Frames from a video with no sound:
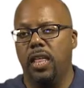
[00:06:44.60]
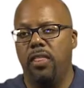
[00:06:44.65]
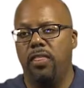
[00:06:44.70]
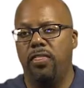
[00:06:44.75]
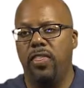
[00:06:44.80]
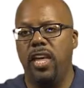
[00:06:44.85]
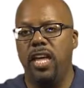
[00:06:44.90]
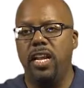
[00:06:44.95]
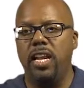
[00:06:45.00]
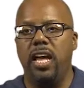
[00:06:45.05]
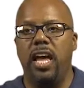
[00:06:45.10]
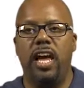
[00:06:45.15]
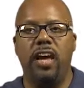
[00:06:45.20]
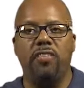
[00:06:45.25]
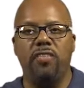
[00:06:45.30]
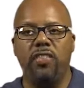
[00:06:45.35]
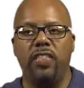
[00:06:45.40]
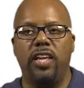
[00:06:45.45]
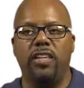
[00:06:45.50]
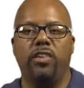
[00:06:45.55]
Then
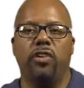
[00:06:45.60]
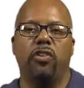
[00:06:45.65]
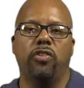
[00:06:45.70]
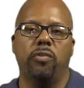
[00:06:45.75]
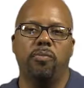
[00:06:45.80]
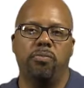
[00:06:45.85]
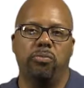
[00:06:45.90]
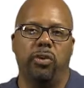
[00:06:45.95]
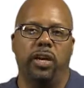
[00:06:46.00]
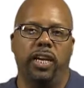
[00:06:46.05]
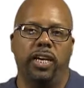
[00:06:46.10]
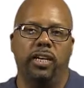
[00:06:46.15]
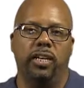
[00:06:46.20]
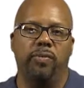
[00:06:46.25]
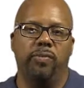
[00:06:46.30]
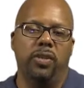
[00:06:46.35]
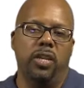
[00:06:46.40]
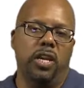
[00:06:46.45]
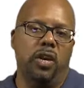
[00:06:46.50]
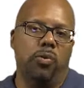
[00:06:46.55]
after that there's a break.
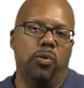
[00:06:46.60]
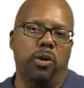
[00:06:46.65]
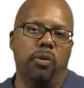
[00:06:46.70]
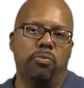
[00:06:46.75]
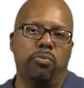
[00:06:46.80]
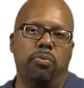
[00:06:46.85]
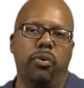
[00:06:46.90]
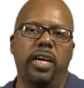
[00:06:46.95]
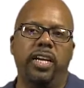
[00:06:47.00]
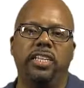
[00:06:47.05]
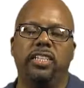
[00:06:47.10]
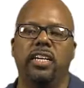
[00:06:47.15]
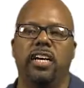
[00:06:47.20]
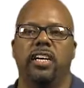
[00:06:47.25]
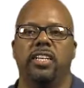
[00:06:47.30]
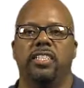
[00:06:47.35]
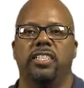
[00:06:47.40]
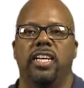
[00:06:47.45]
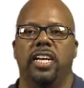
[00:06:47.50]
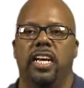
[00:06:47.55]
What a break
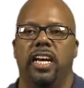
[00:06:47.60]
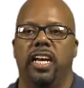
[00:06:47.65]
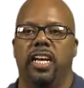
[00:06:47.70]
does